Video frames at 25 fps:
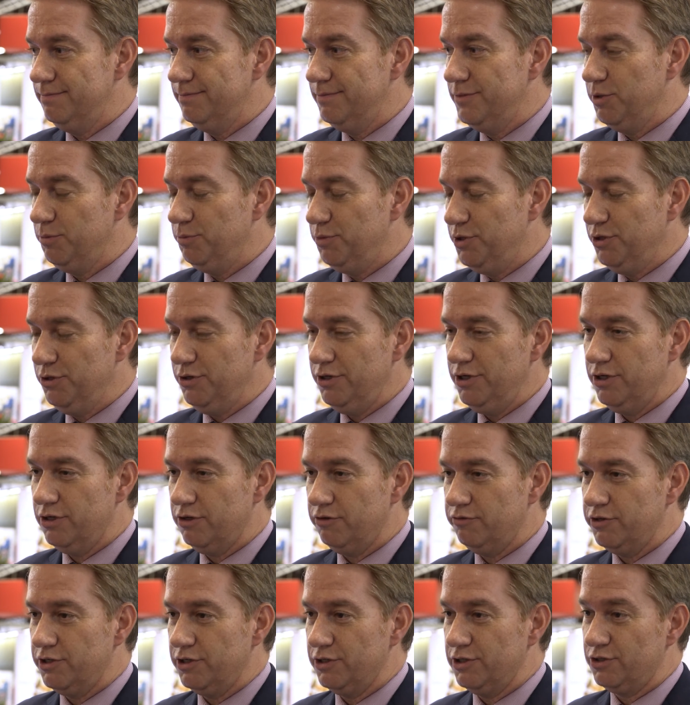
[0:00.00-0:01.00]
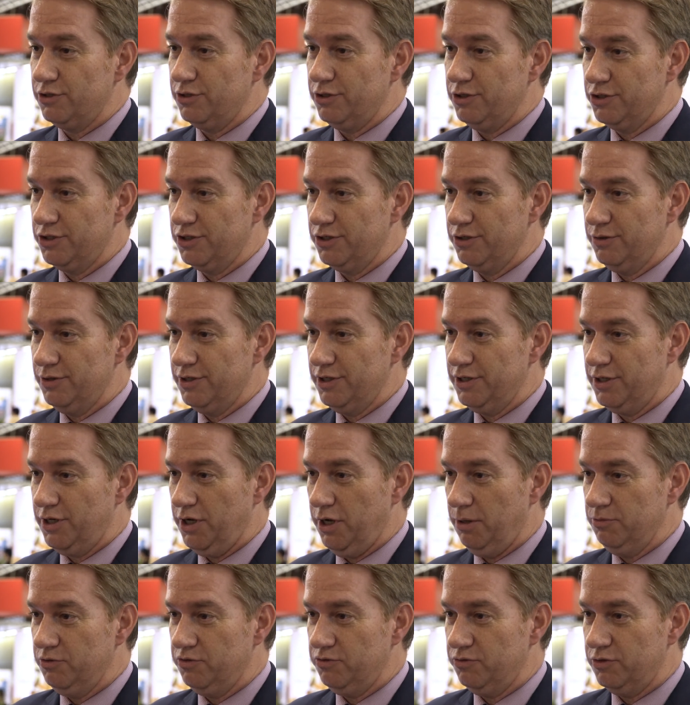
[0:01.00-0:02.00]
The beauty of it is also it
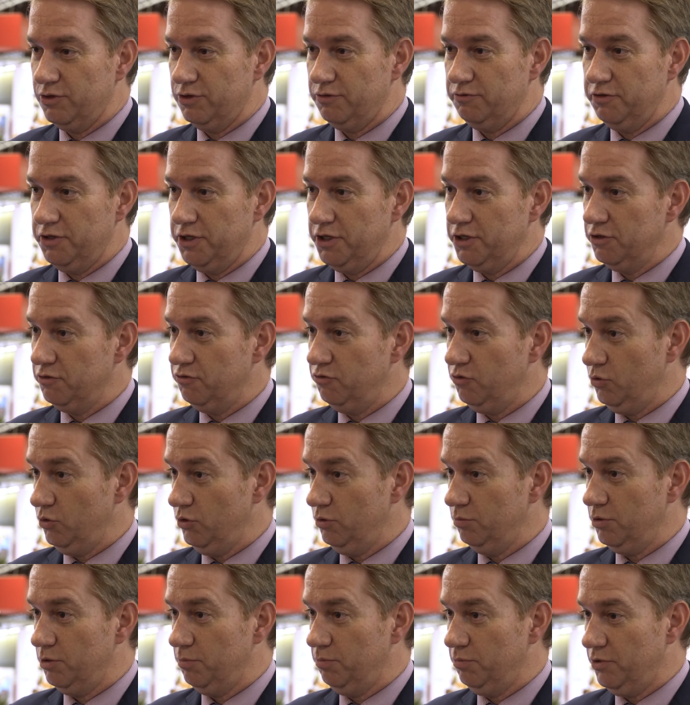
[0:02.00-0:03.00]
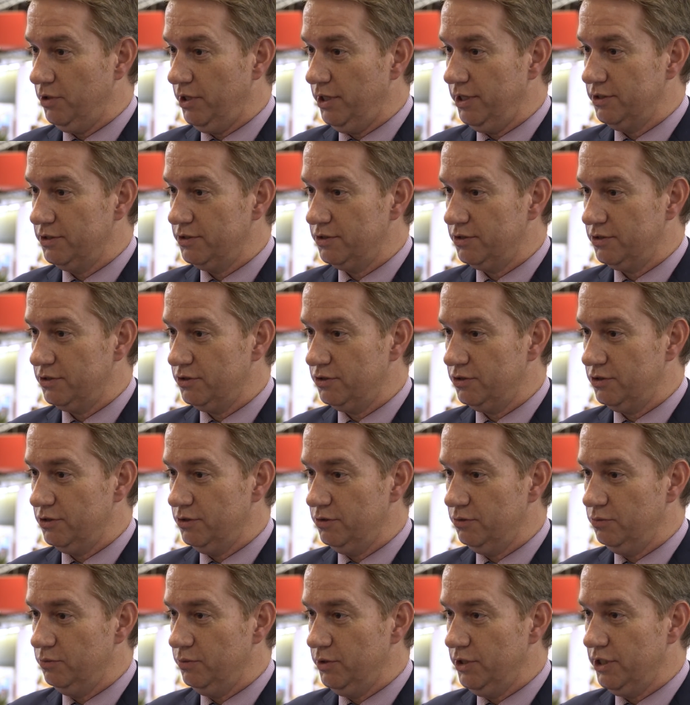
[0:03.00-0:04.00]
comes for a very affordable price. So
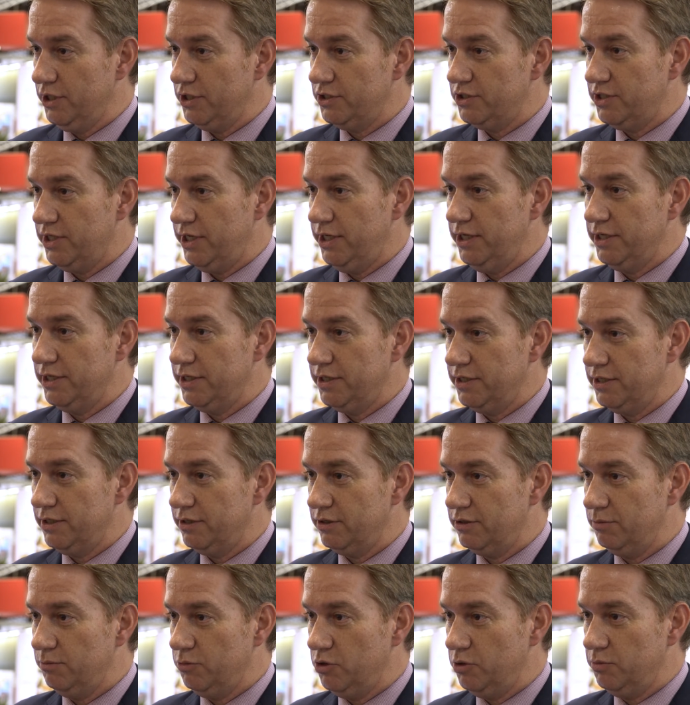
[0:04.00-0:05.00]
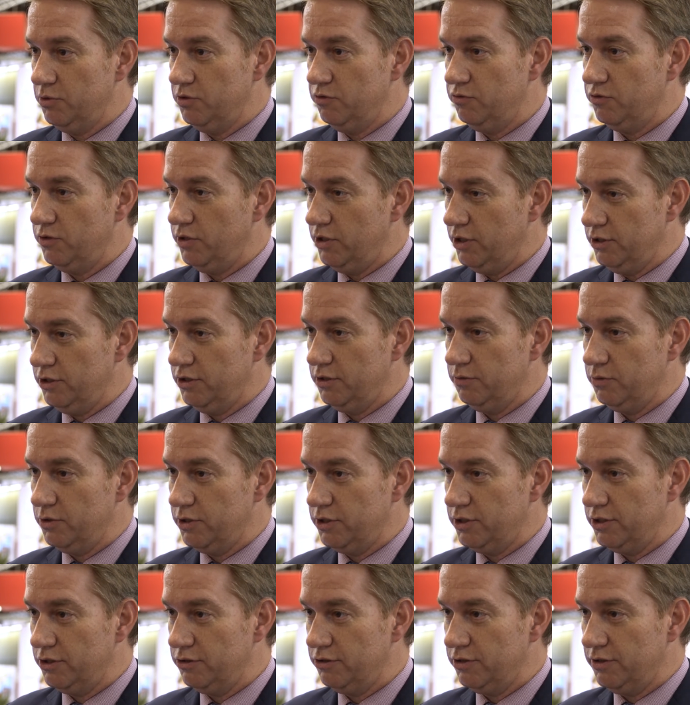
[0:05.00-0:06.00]
we are selling it at the moment for under
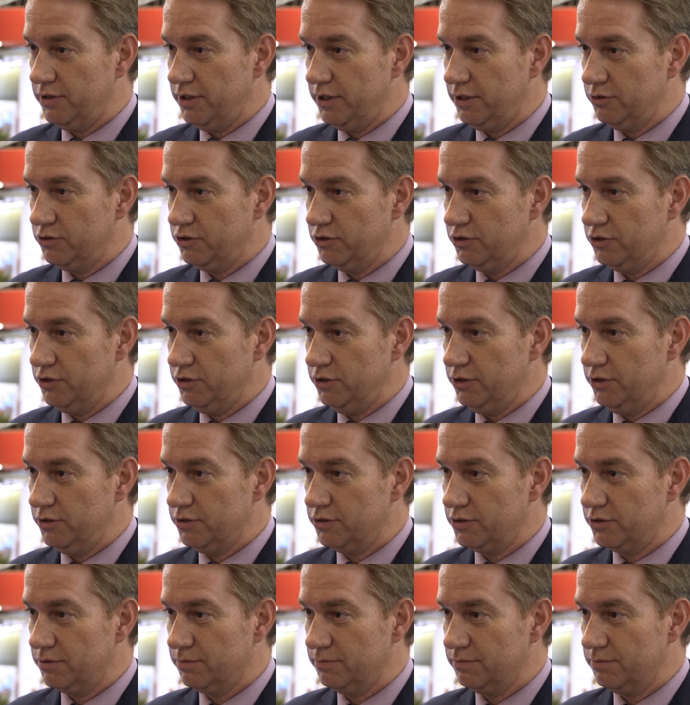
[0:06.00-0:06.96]
100,000 euros.